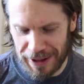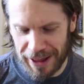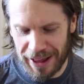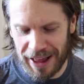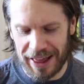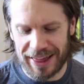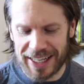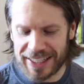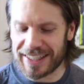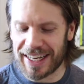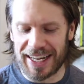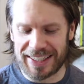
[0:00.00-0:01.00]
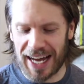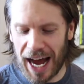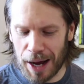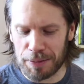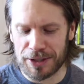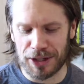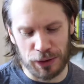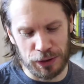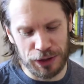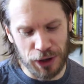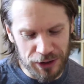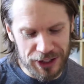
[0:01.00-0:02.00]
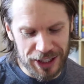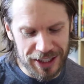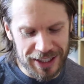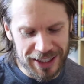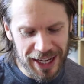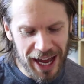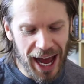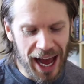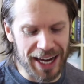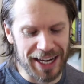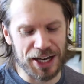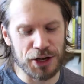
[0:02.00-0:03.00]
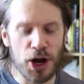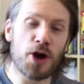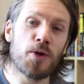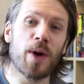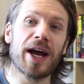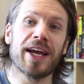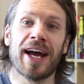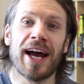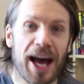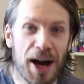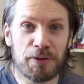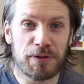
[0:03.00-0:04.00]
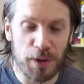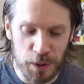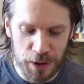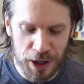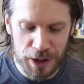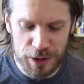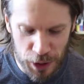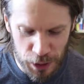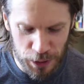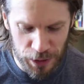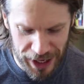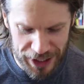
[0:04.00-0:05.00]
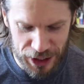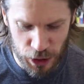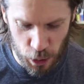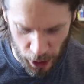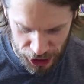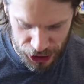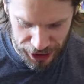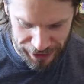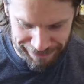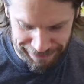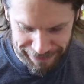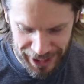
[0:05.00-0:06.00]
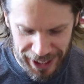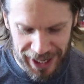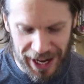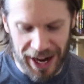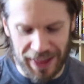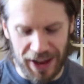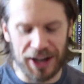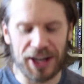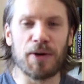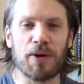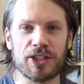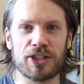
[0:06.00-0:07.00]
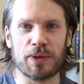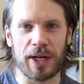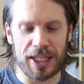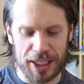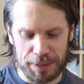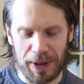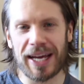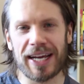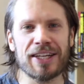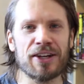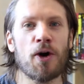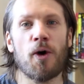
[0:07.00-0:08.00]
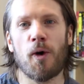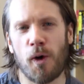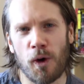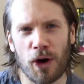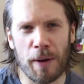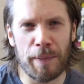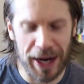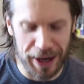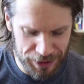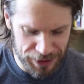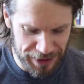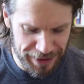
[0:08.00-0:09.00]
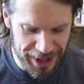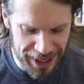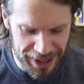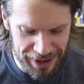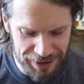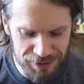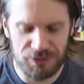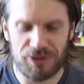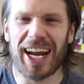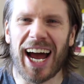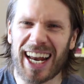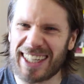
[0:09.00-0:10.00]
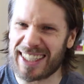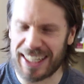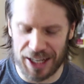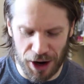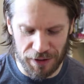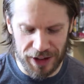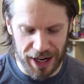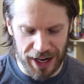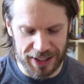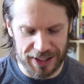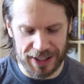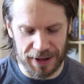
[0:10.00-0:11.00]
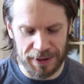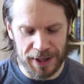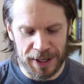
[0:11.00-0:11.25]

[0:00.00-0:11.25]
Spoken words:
This is absolute nonsense and in no way helpful to this question. And then I go on to explain all about the reality of the answer.